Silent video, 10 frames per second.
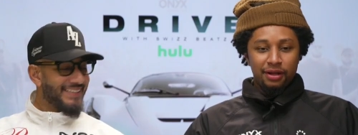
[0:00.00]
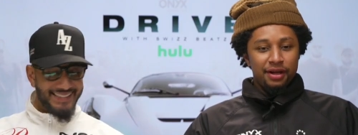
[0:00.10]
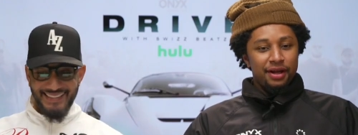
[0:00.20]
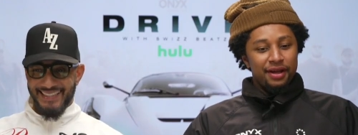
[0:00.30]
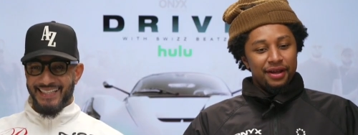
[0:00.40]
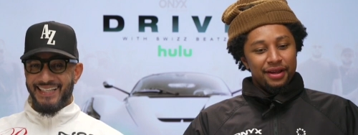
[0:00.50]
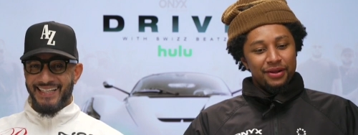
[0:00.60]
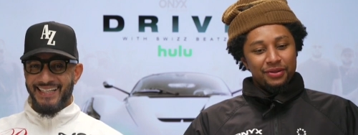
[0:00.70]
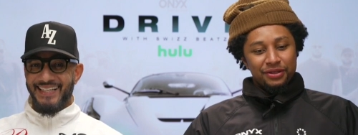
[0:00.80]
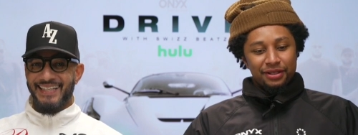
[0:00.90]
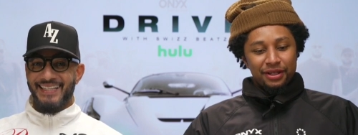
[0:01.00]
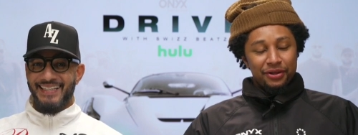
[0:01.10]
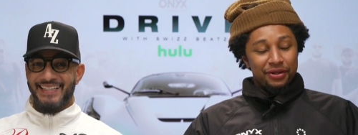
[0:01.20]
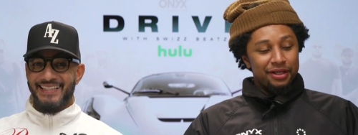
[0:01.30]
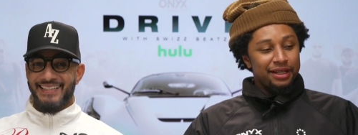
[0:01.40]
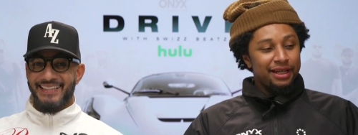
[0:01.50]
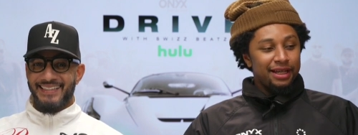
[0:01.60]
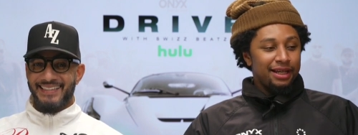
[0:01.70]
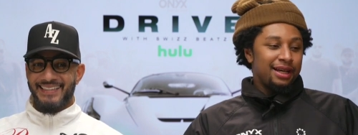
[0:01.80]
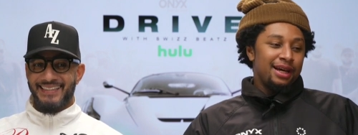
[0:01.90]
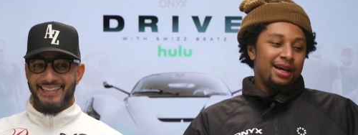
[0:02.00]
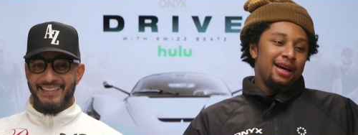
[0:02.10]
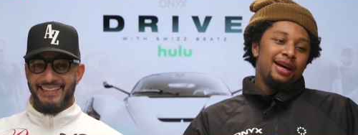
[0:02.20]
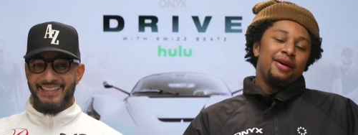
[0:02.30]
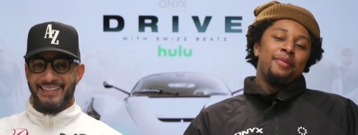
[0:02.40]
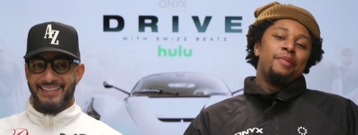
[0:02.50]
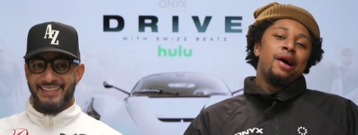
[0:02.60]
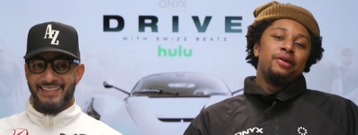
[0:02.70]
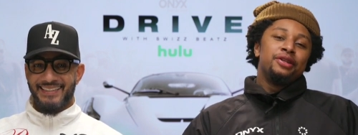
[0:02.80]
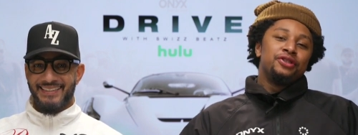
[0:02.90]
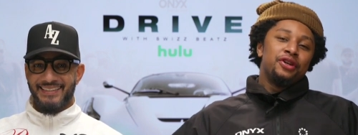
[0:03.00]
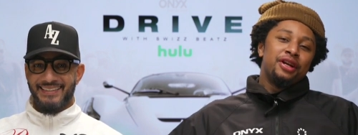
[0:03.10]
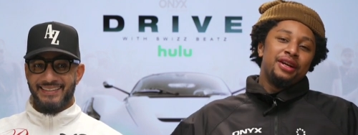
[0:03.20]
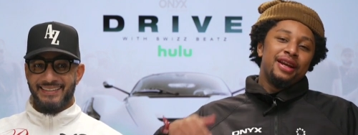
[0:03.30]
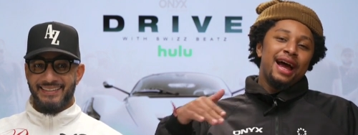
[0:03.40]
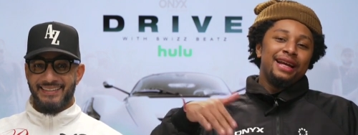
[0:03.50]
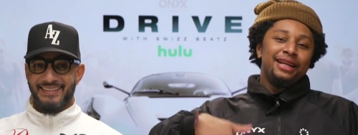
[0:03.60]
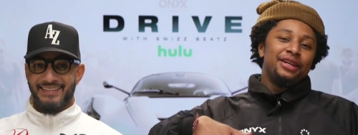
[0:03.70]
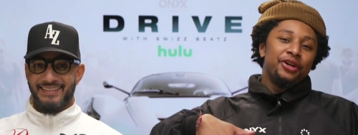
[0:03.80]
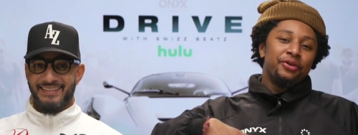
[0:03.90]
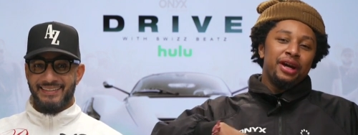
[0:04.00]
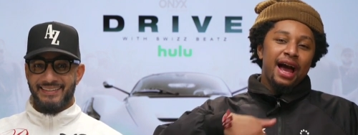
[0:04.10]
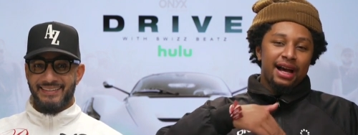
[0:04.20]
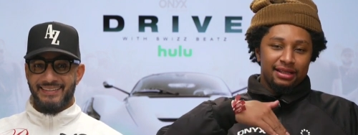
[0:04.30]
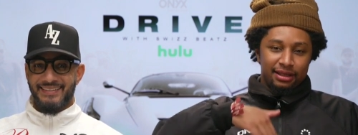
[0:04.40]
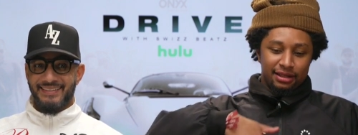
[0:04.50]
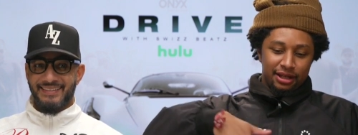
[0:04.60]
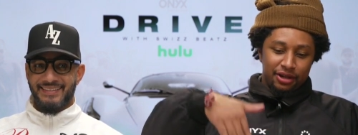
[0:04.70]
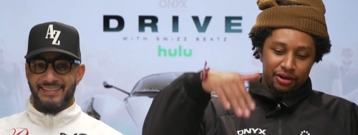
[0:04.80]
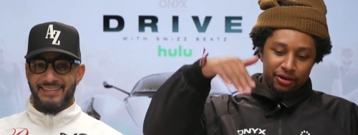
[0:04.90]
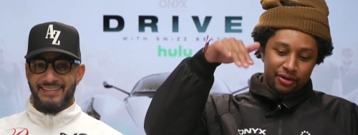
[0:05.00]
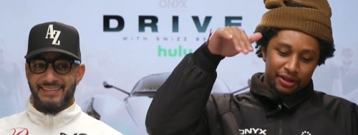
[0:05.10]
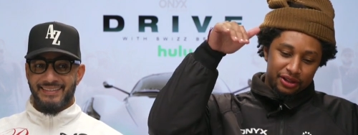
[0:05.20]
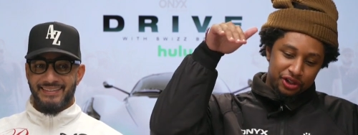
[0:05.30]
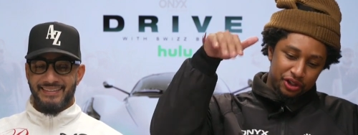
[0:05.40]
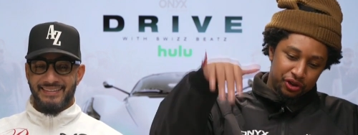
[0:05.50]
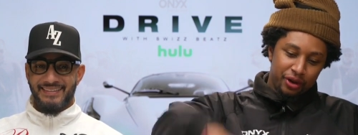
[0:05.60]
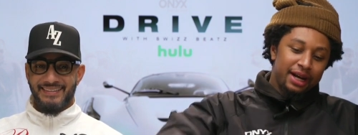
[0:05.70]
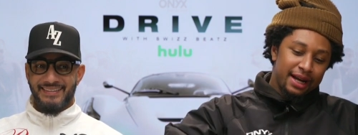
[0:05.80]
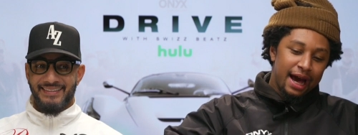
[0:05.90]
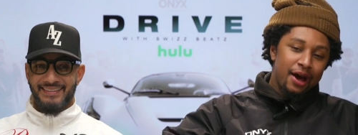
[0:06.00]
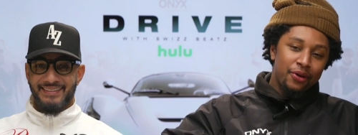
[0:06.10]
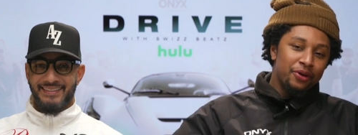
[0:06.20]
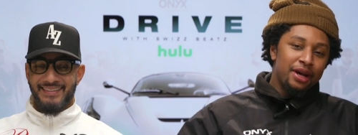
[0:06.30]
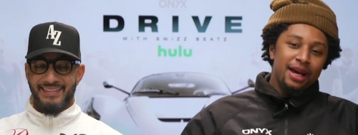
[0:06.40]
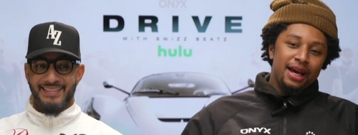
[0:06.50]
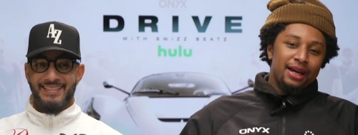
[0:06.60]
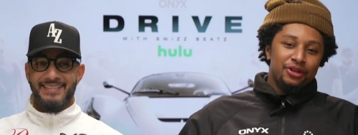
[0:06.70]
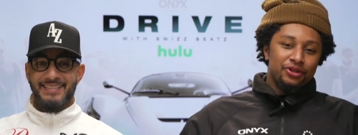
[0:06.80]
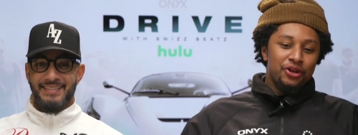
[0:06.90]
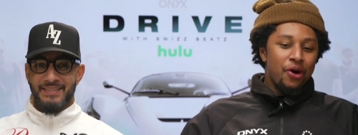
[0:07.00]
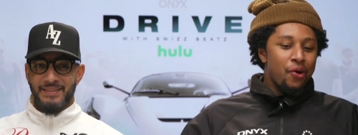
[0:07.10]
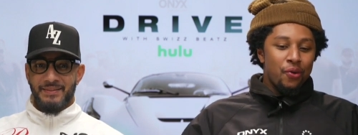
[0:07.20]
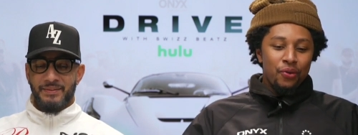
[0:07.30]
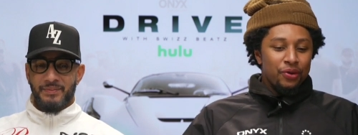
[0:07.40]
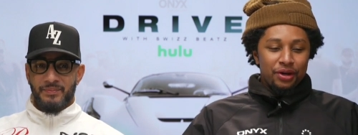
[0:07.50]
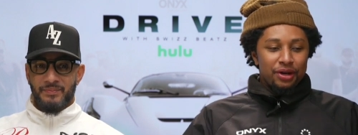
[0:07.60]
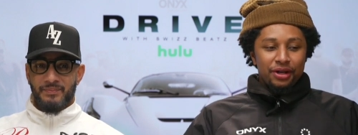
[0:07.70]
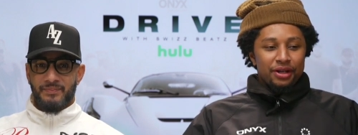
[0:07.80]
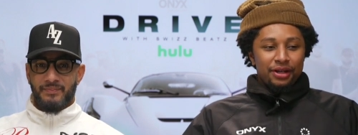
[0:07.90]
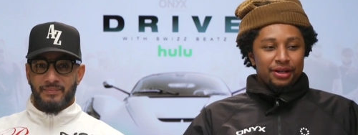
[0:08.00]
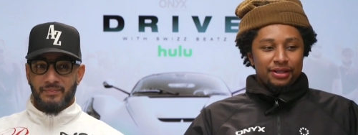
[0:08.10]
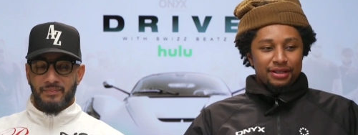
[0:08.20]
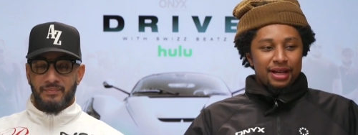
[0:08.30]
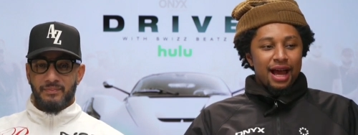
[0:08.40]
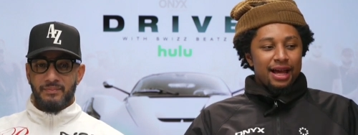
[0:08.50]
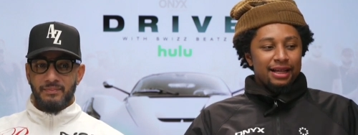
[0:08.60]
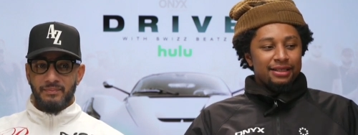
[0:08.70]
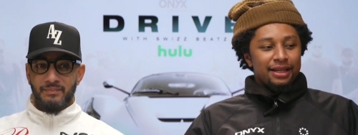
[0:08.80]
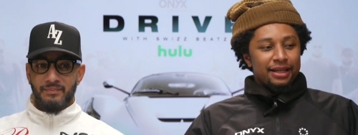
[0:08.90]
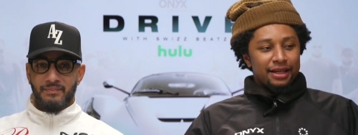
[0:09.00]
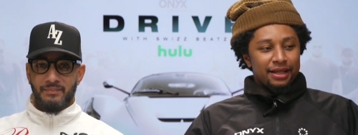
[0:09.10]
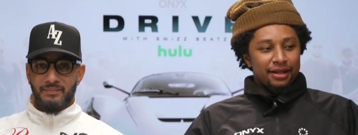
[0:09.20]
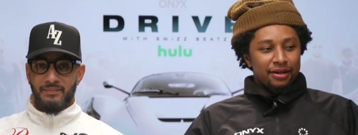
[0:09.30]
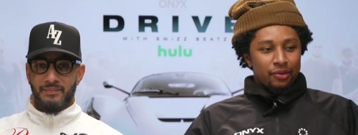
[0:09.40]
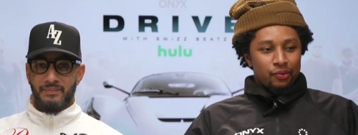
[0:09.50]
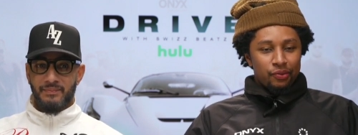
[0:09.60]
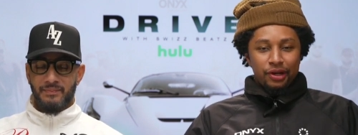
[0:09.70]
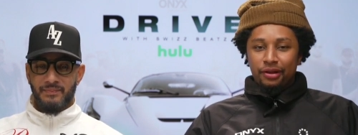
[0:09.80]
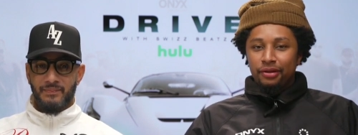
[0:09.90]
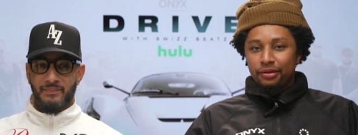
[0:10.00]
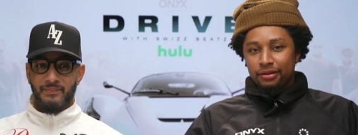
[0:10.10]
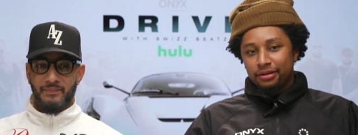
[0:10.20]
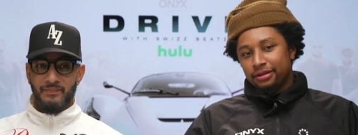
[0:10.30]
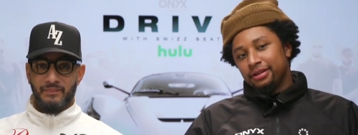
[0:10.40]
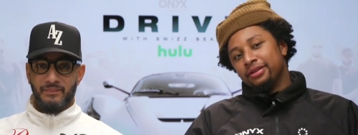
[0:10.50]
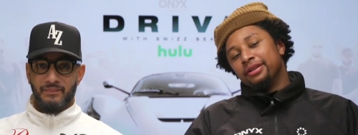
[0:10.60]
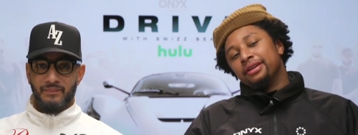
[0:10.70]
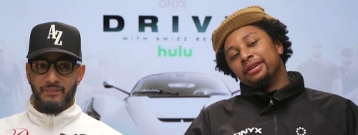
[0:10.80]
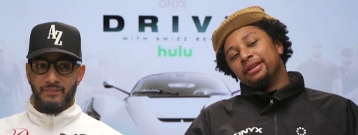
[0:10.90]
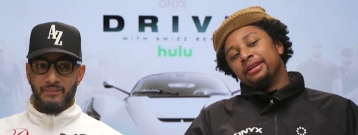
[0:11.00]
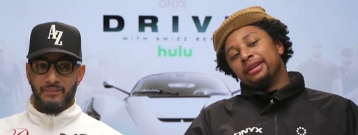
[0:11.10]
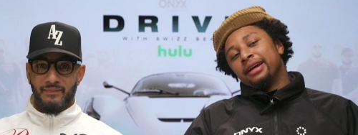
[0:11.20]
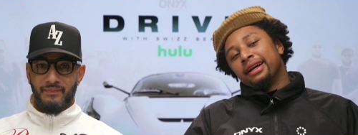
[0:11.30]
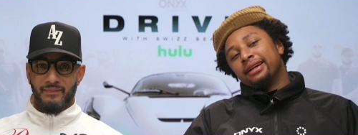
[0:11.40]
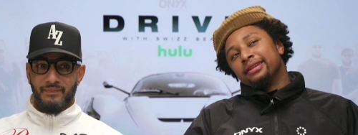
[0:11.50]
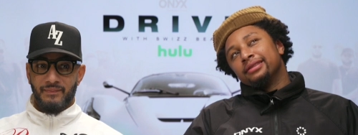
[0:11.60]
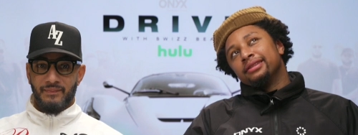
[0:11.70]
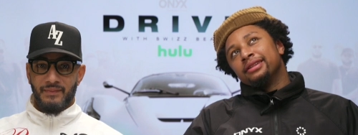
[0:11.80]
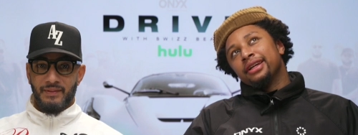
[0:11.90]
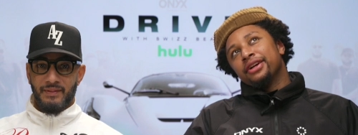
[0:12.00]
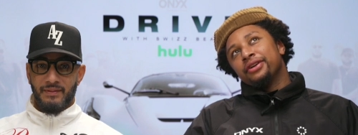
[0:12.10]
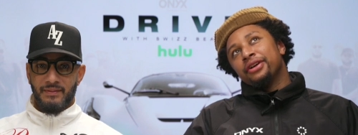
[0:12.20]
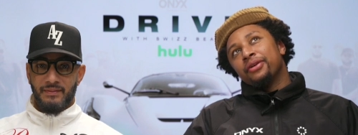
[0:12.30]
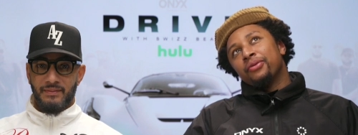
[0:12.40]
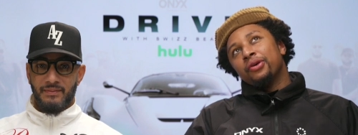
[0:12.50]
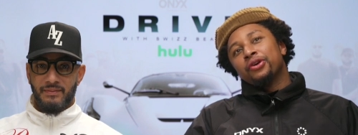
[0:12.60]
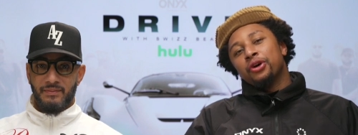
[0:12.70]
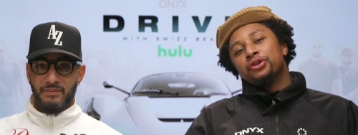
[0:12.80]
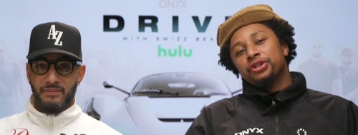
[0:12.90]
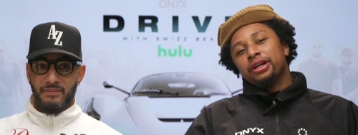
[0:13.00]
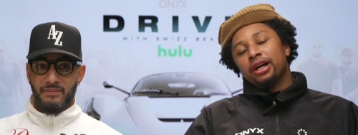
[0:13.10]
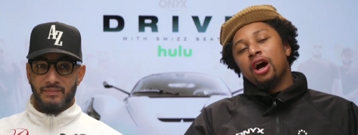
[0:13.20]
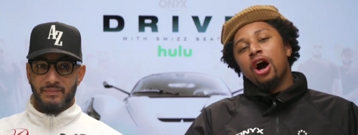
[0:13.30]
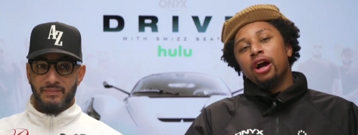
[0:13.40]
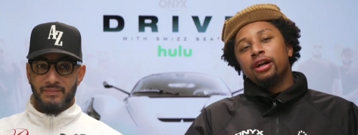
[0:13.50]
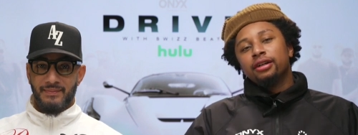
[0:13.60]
Speaker 1: it was literally mountains on a 90 degree axis. Like you're going straight down. There's no, it's not, it's like a real, like, it's like you're in a roller coaster in a car